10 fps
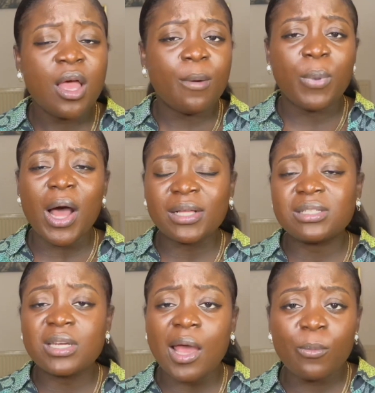But as
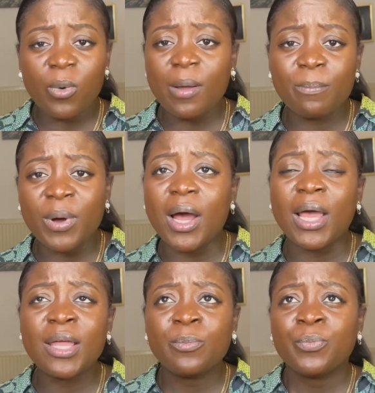time went
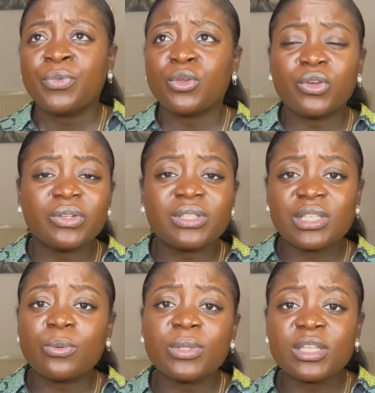by, you can see
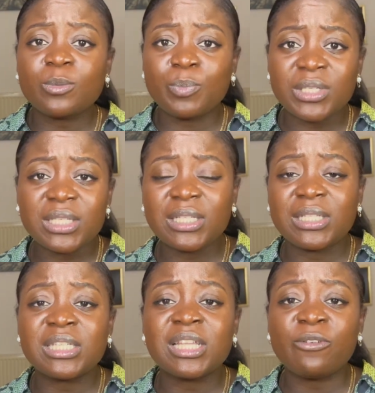with these
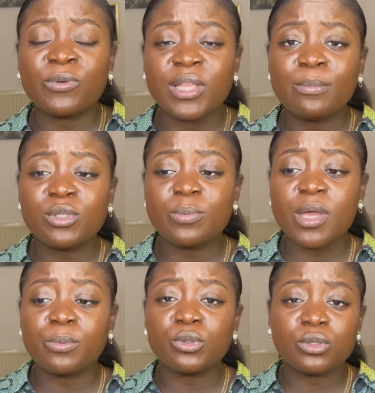businesses that for them to be
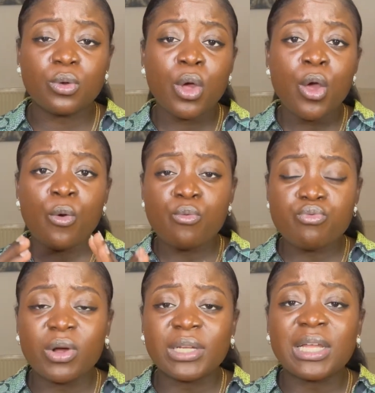able to
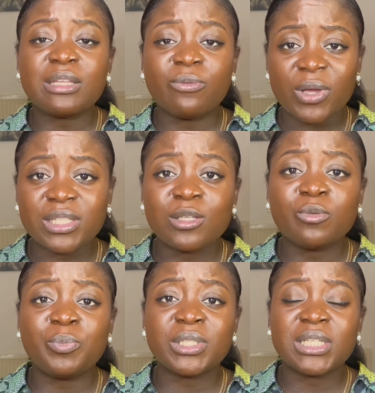run an effective
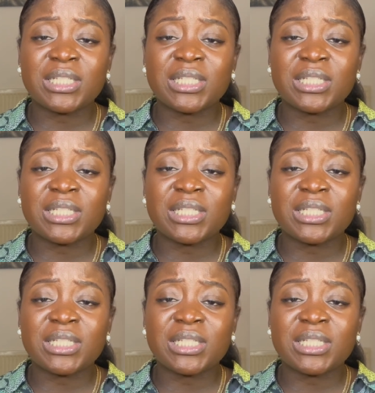business,